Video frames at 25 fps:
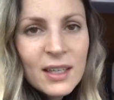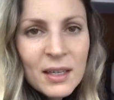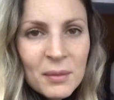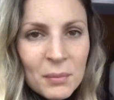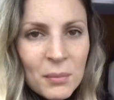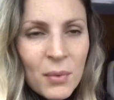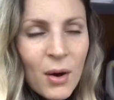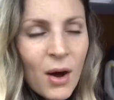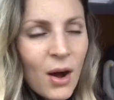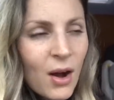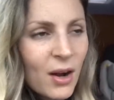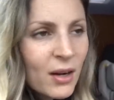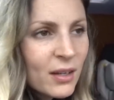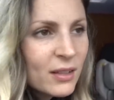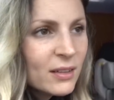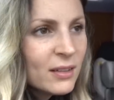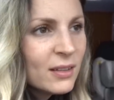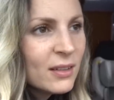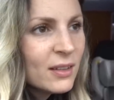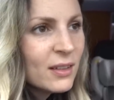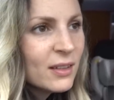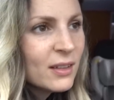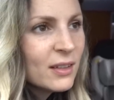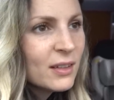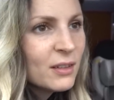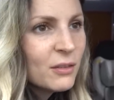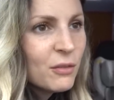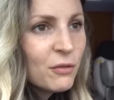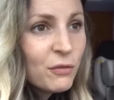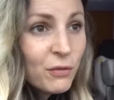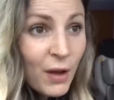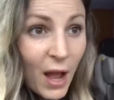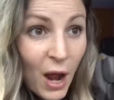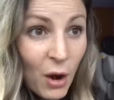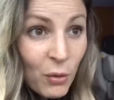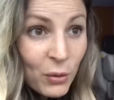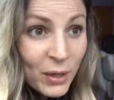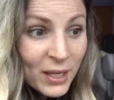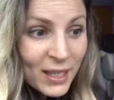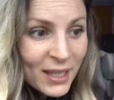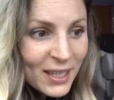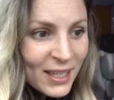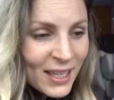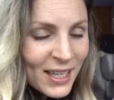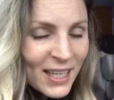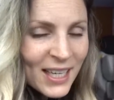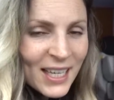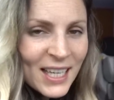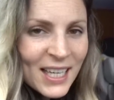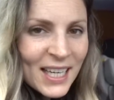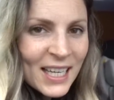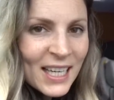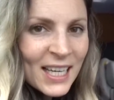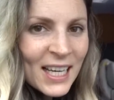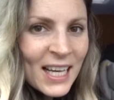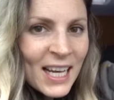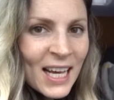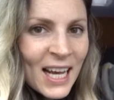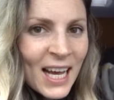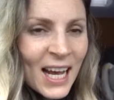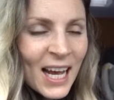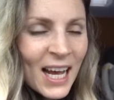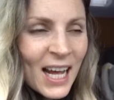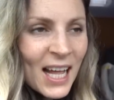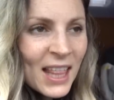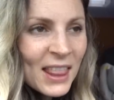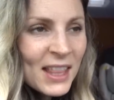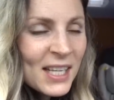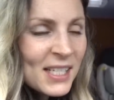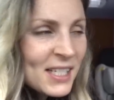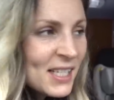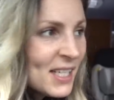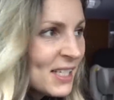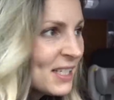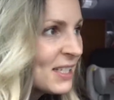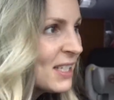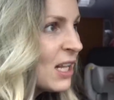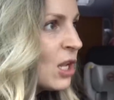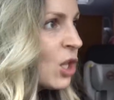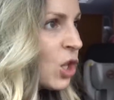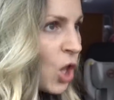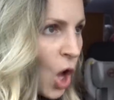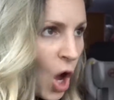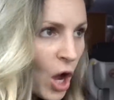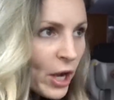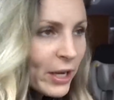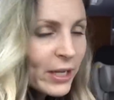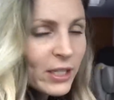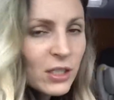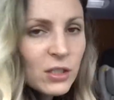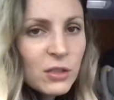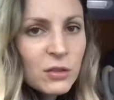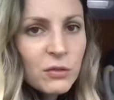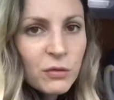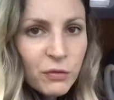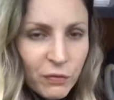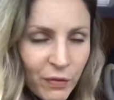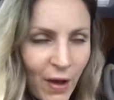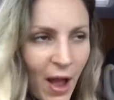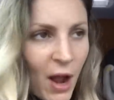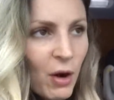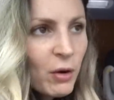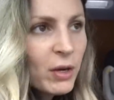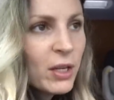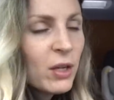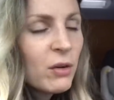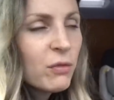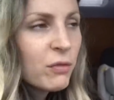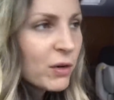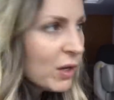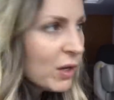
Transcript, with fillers: Embark the, the ferry. This is the longest ferry of